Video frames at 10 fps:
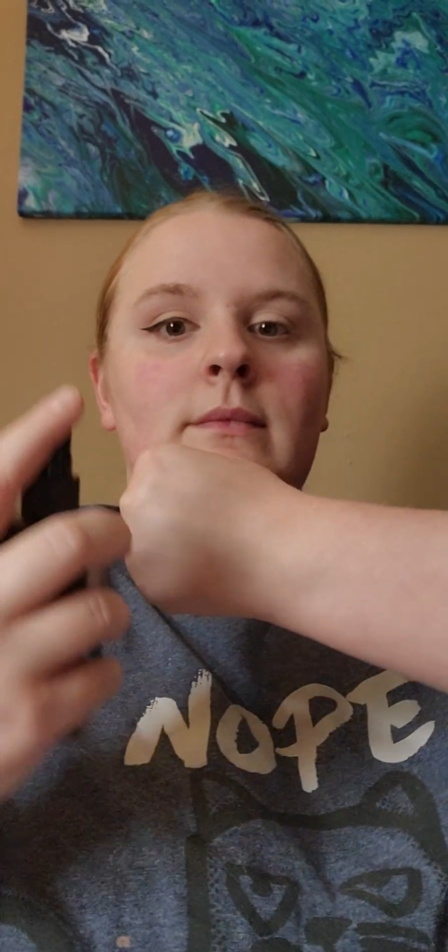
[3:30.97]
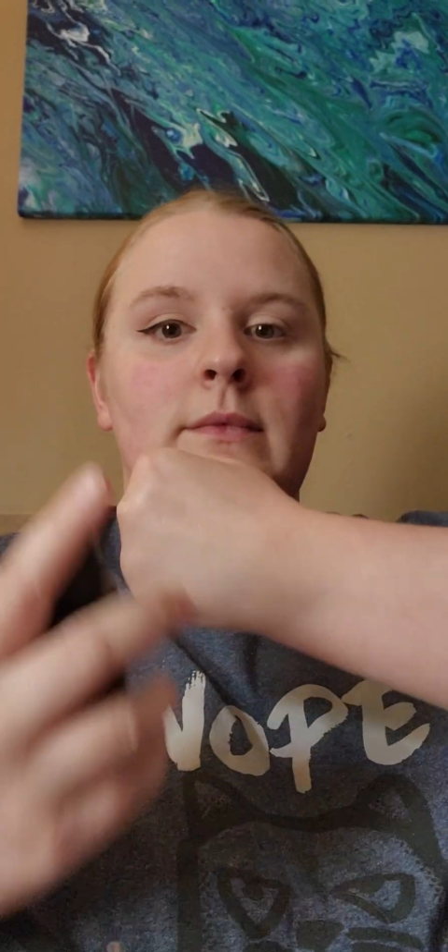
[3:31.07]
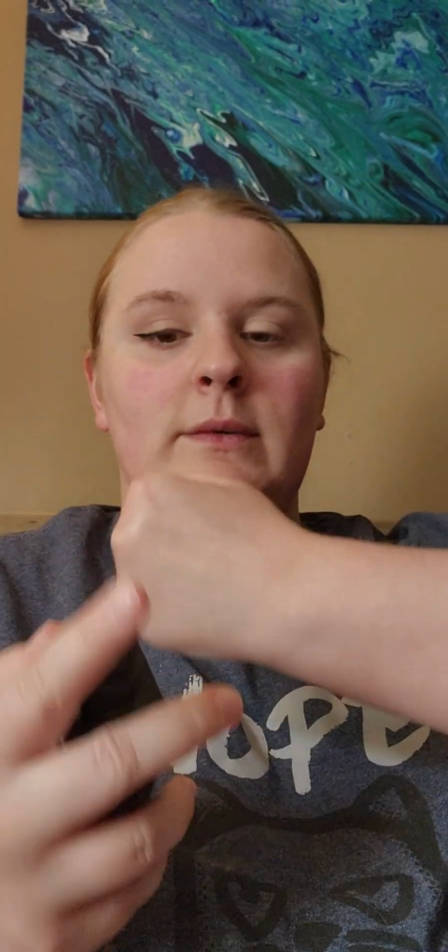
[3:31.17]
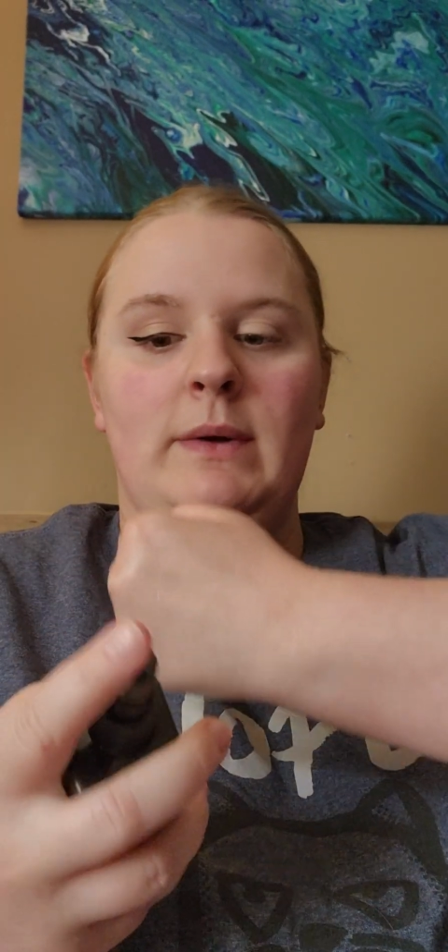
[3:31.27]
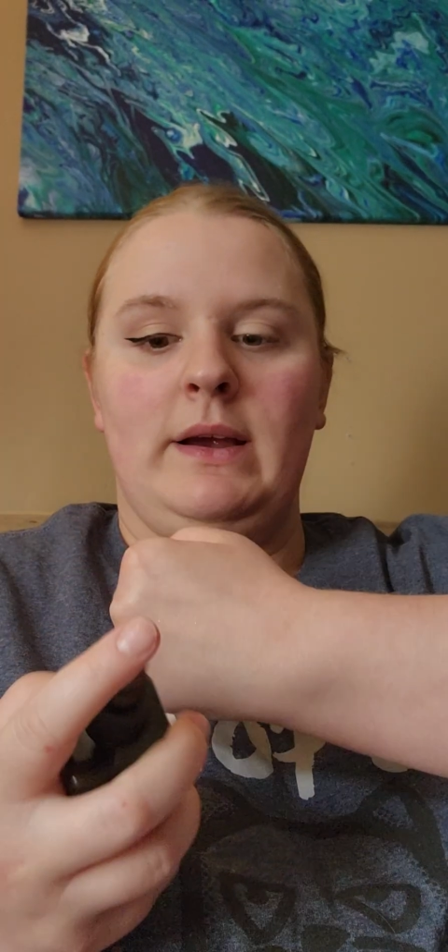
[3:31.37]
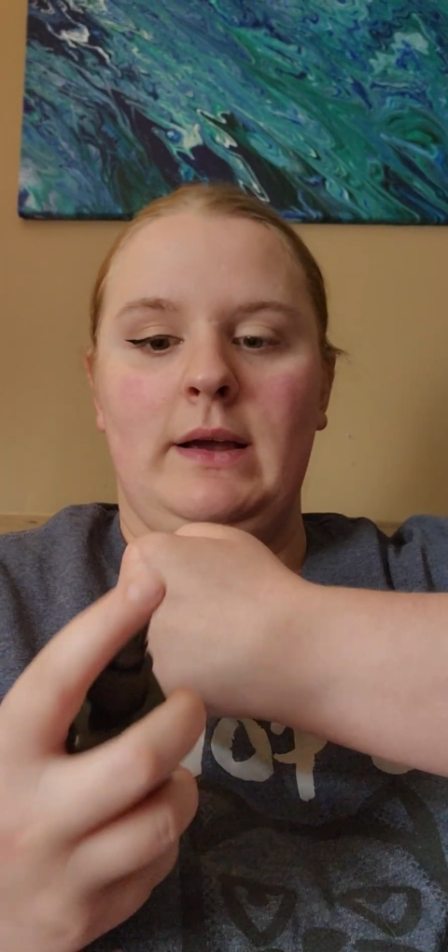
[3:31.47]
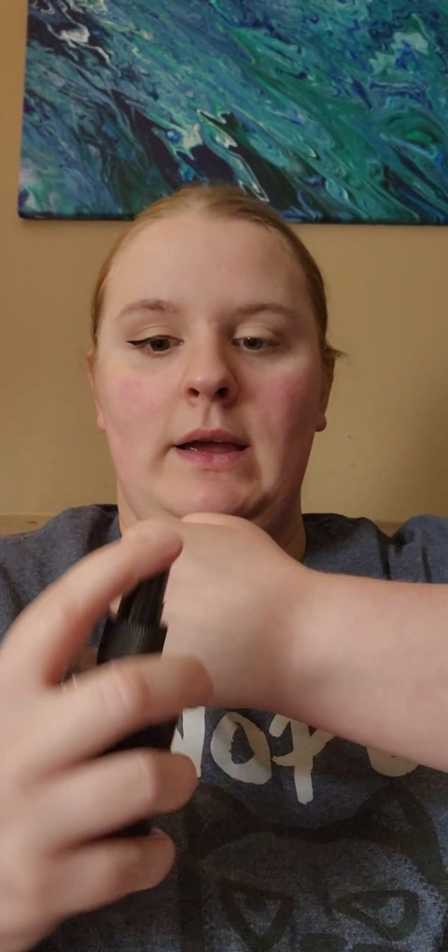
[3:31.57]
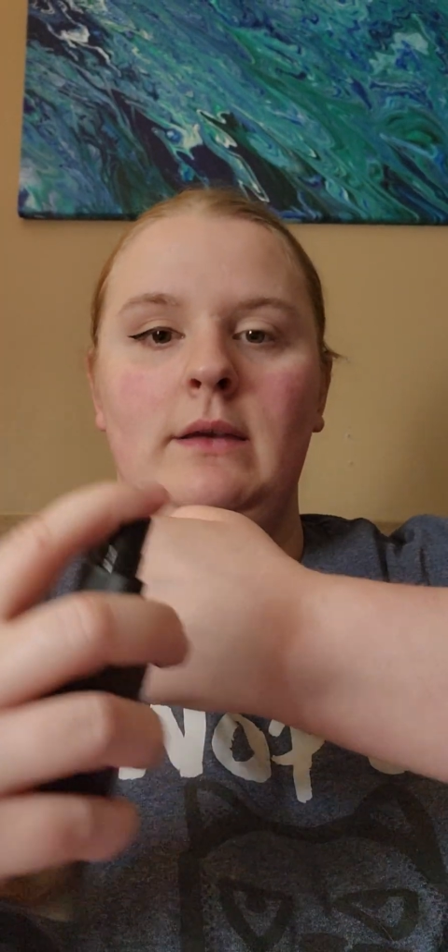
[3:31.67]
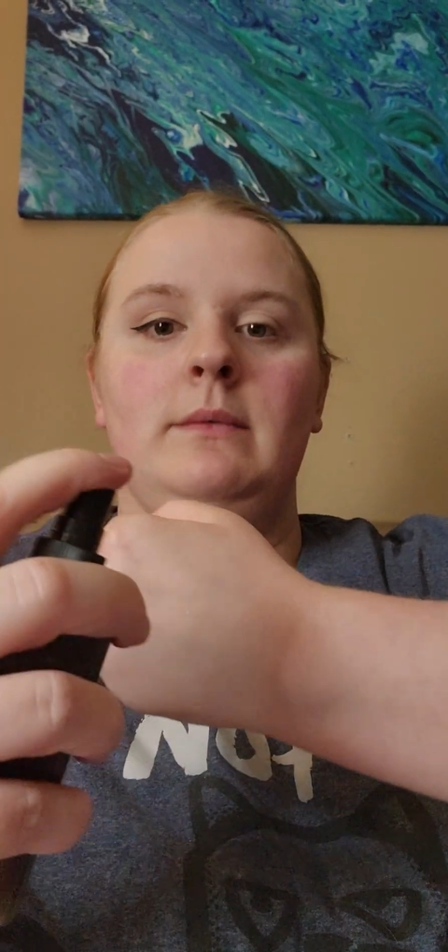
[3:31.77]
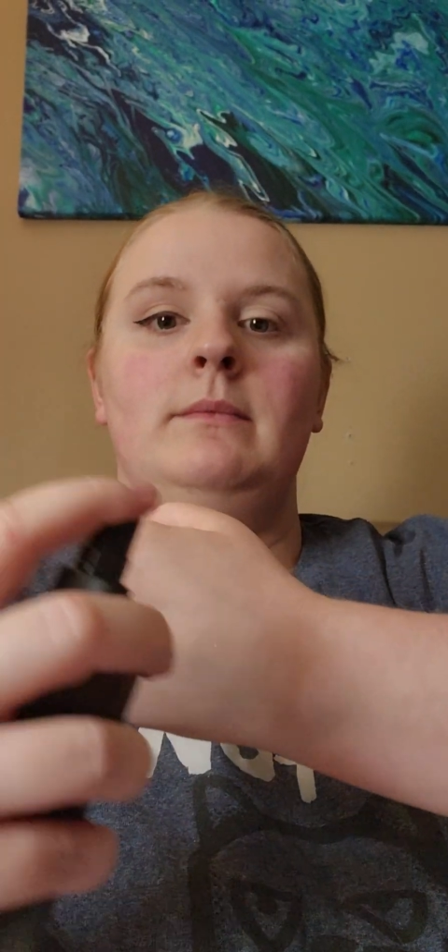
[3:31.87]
spray your hand.